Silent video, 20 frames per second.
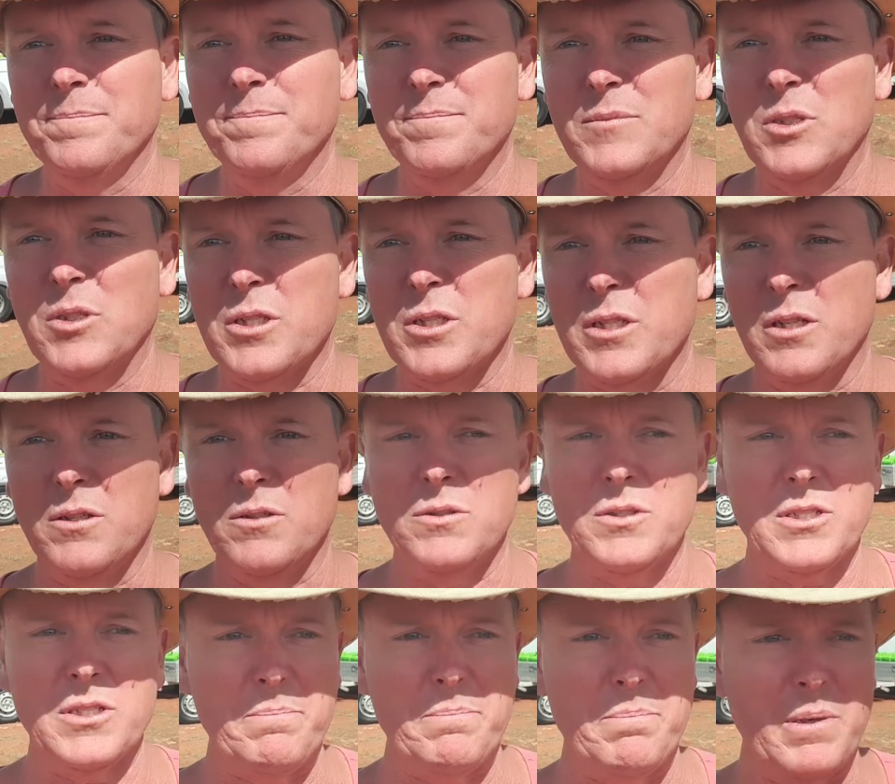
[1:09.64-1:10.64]
Looks a little
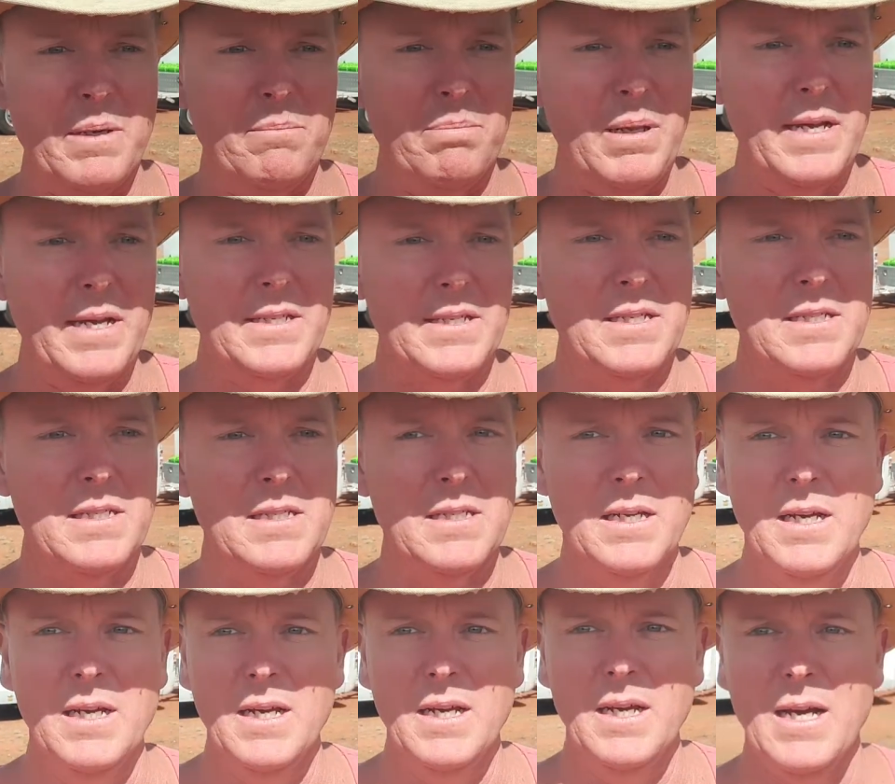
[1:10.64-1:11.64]
slippery in places.
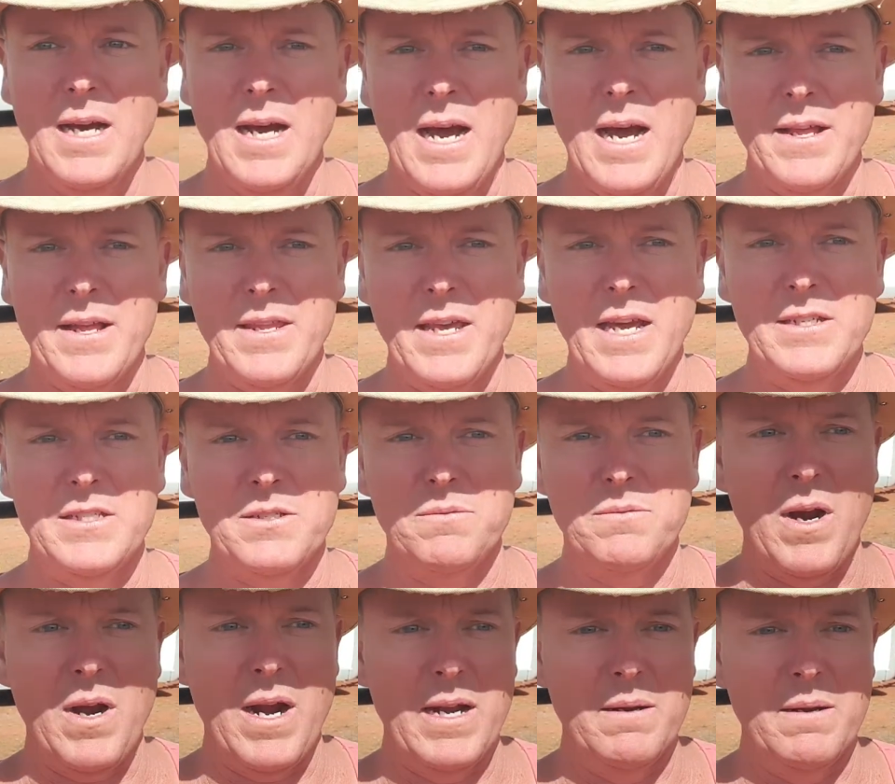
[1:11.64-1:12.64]
They had
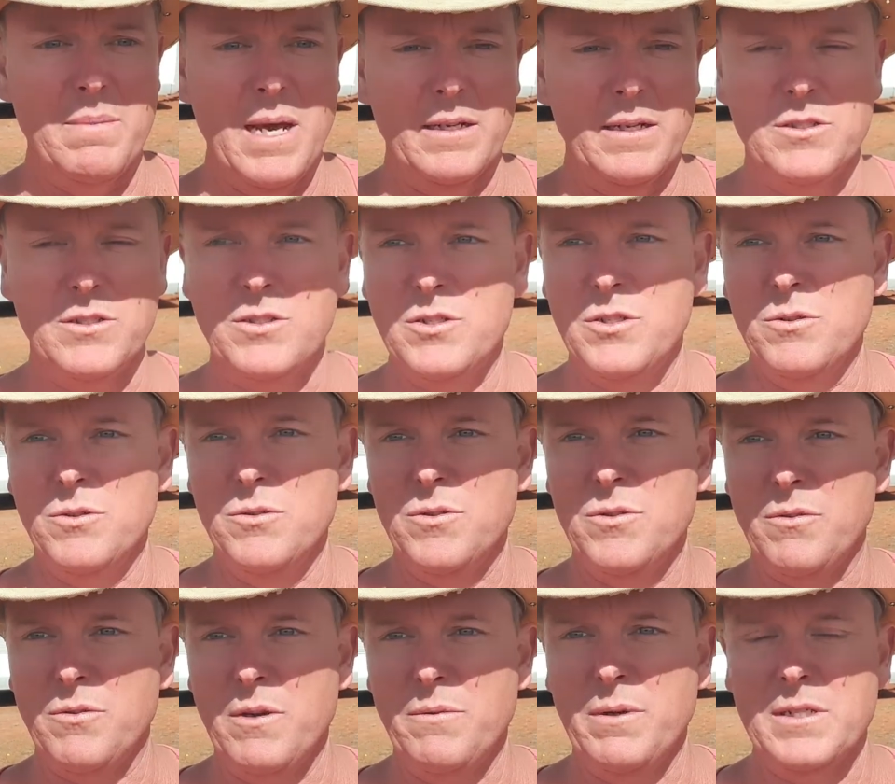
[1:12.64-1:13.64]
some rain about 2 or
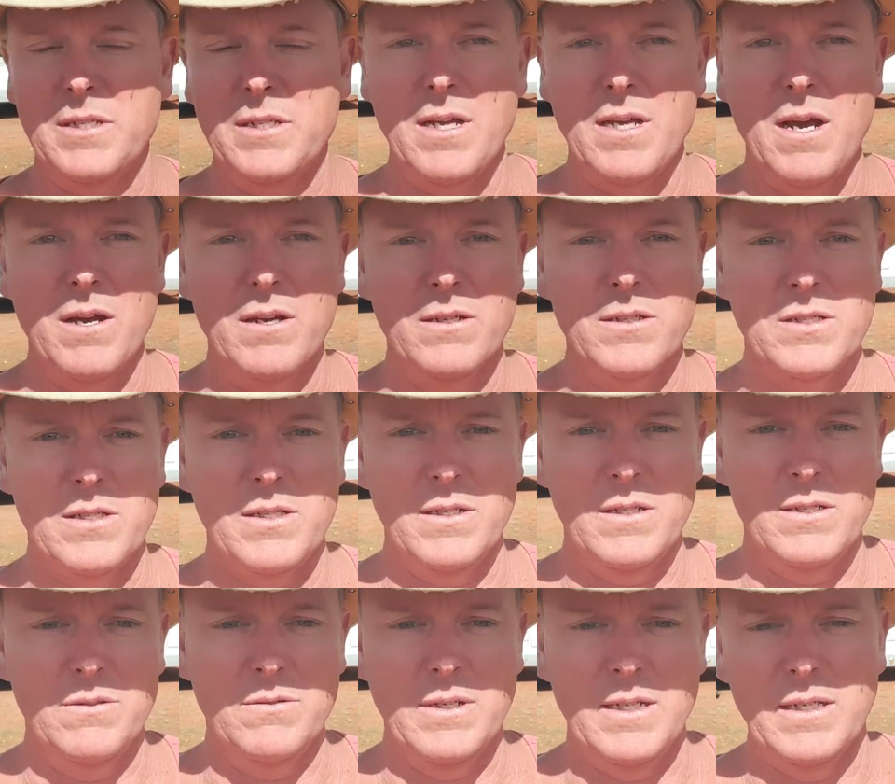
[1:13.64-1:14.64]
3 weeks ago,
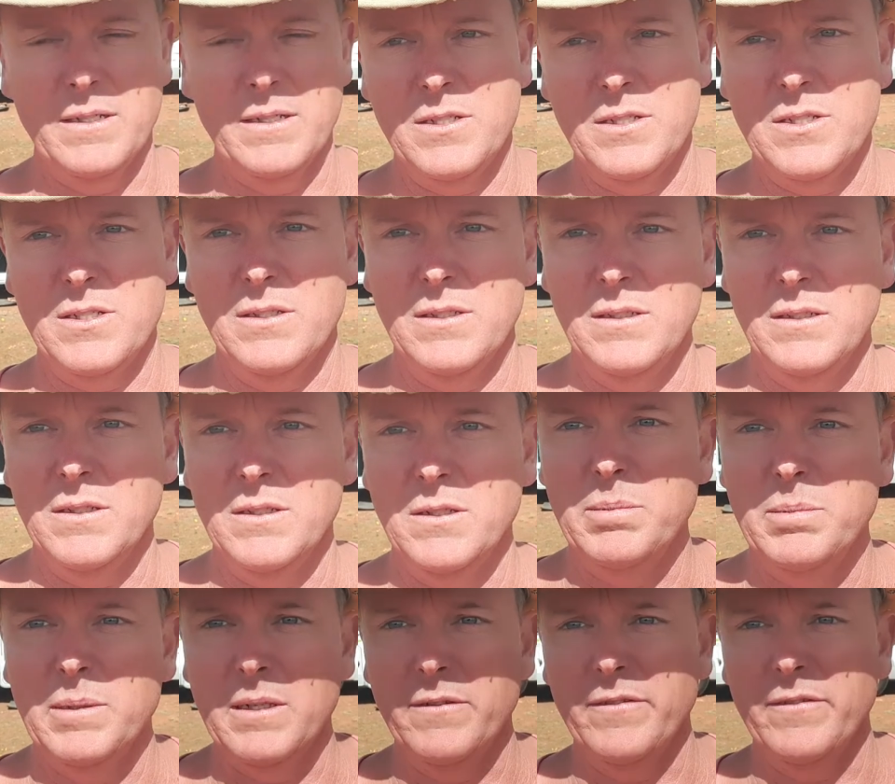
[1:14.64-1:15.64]
so there's still a little
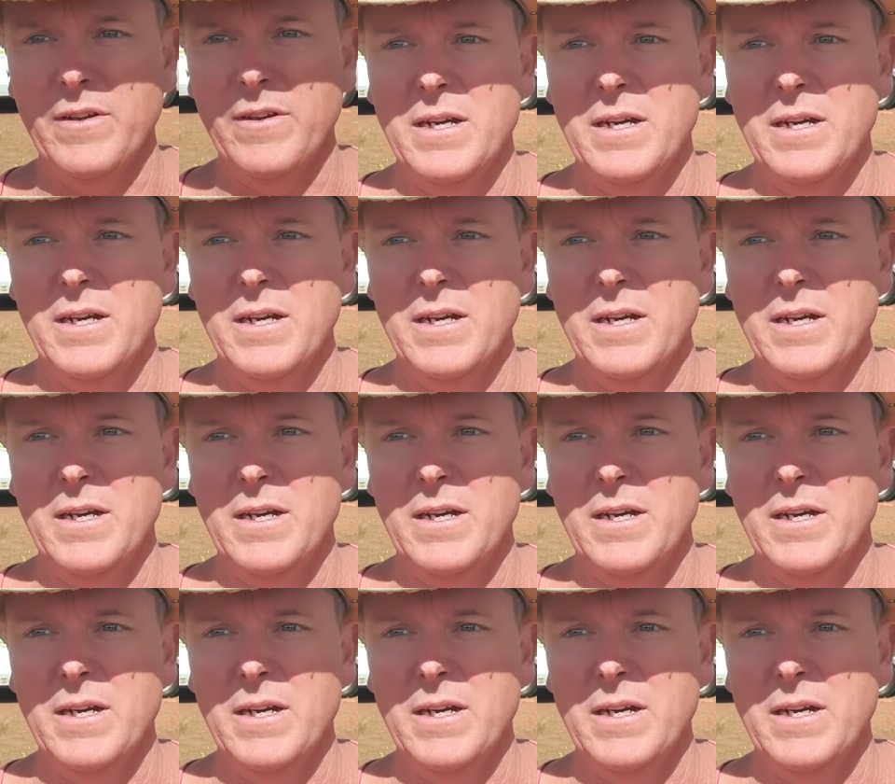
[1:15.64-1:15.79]
bit of